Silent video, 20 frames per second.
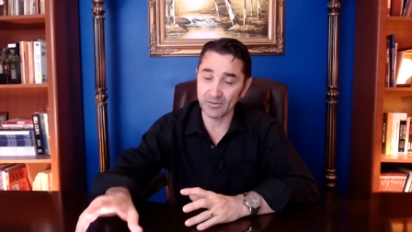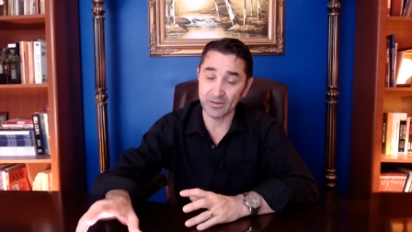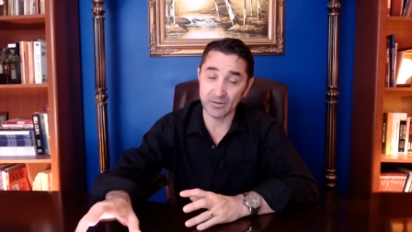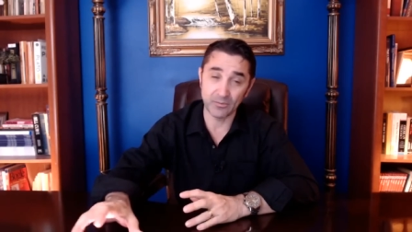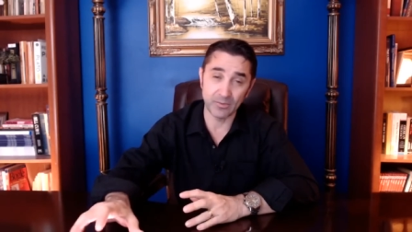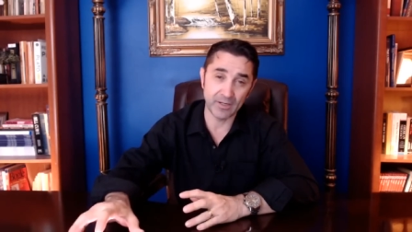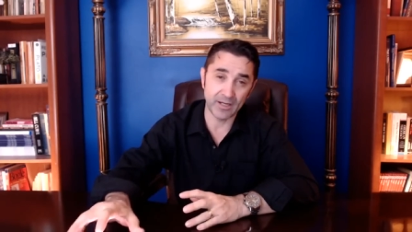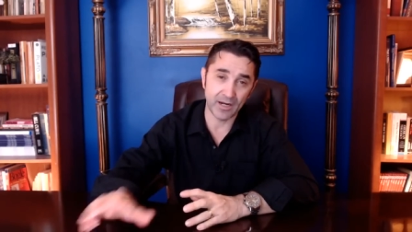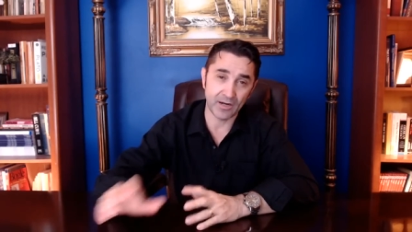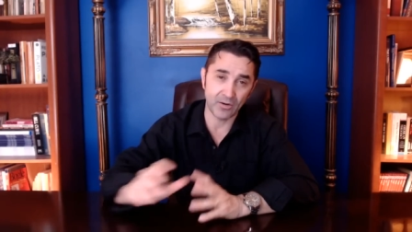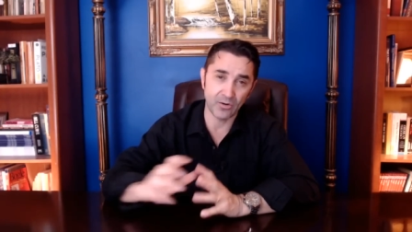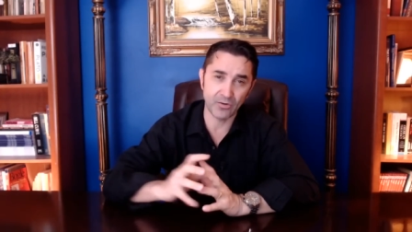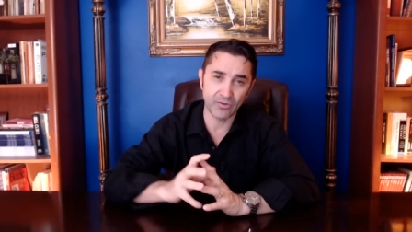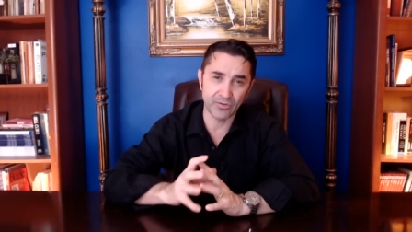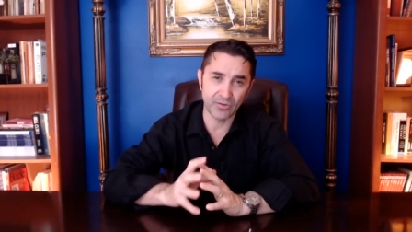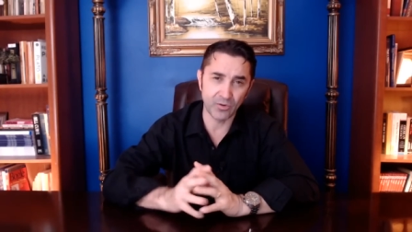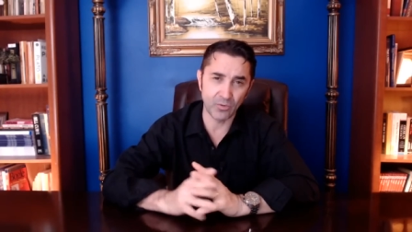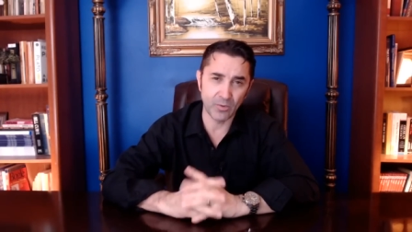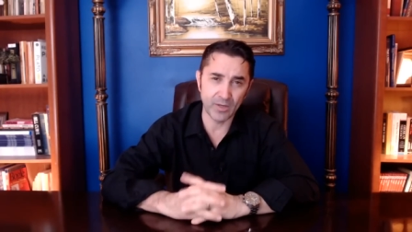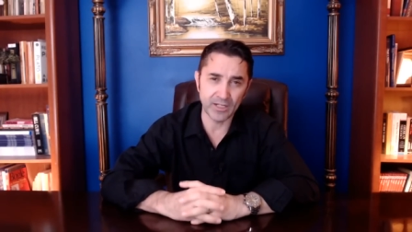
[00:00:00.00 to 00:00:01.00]
we are on
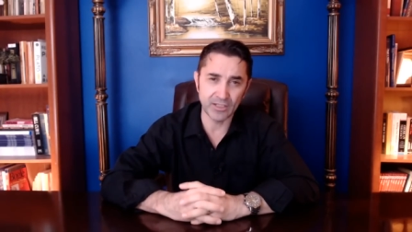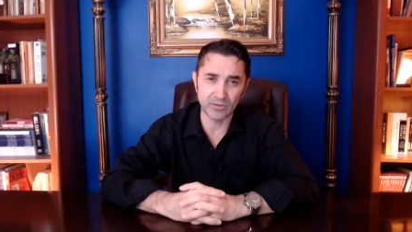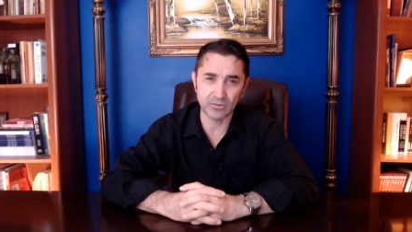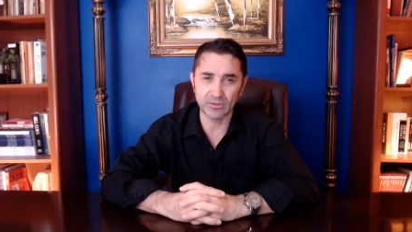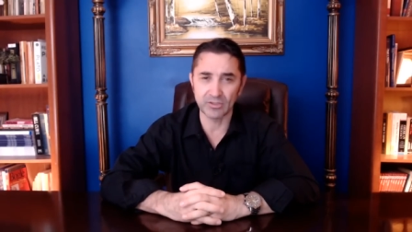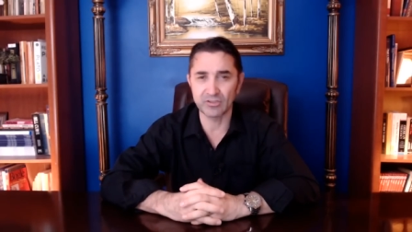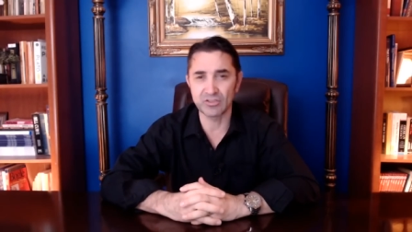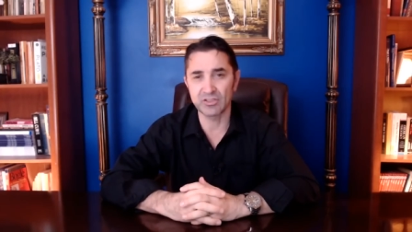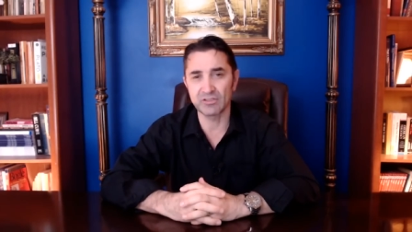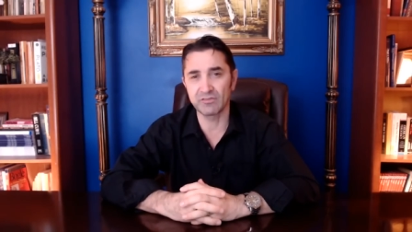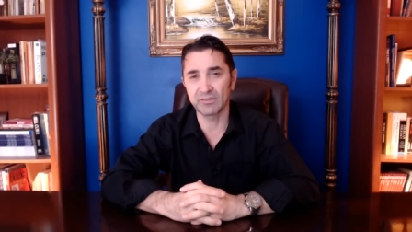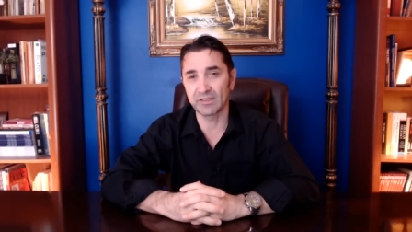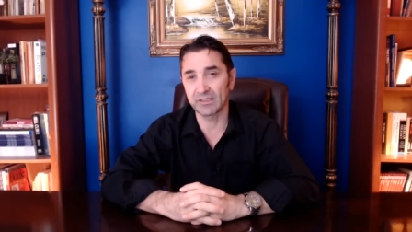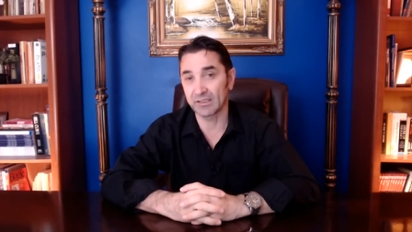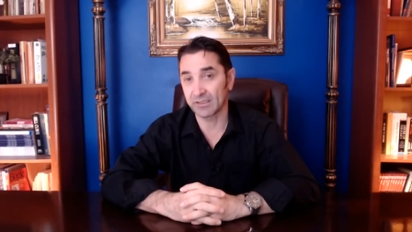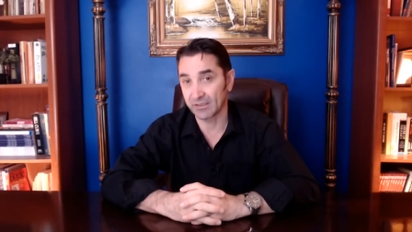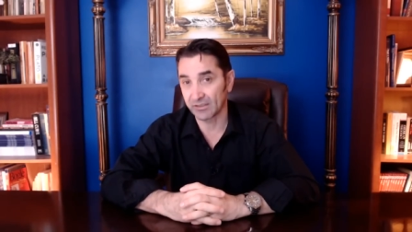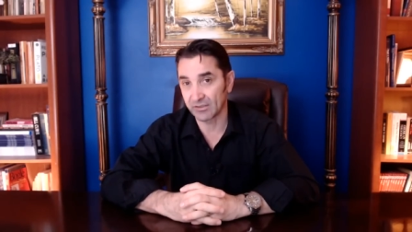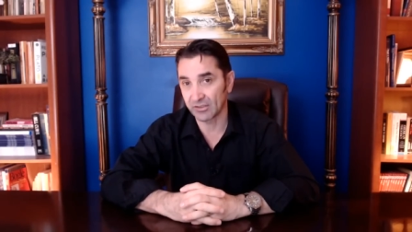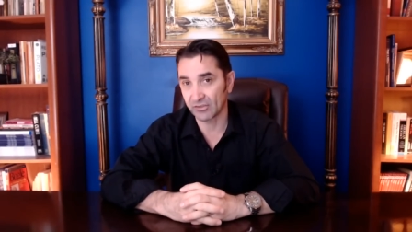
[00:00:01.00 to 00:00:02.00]
the way to achieving
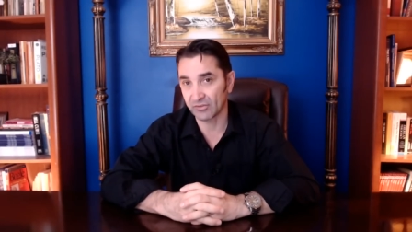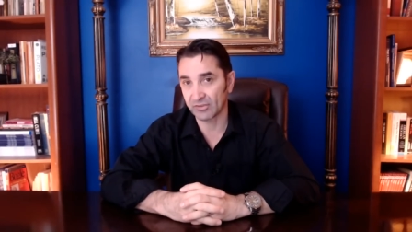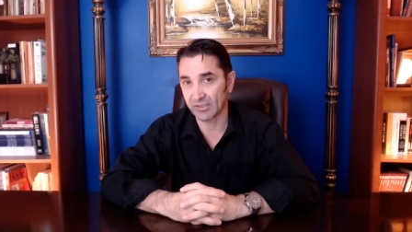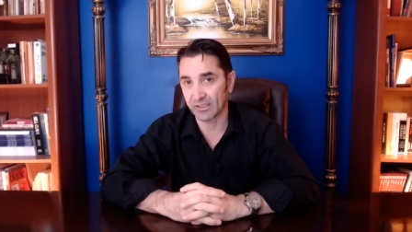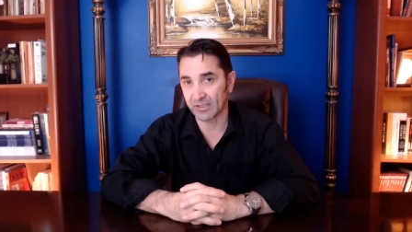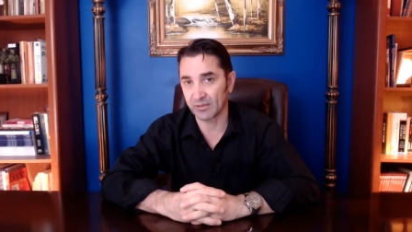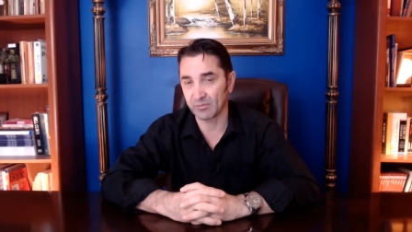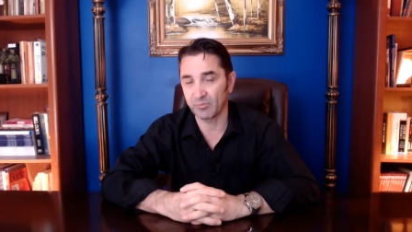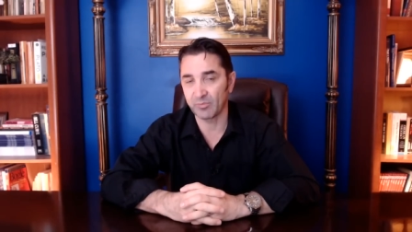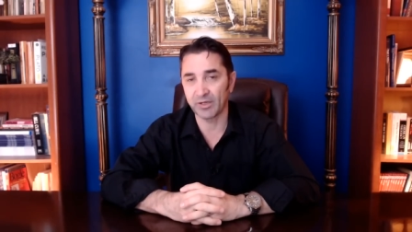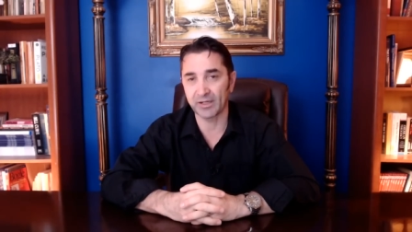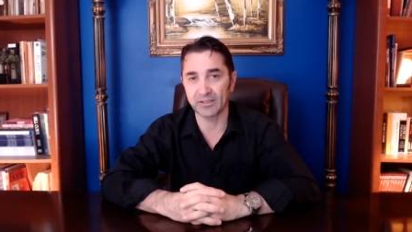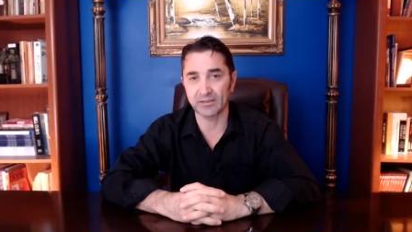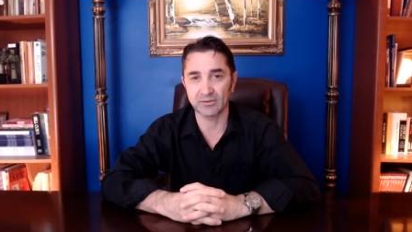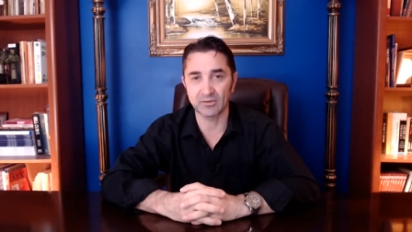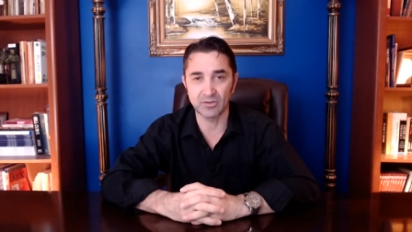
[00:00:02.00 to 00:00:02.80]
the second part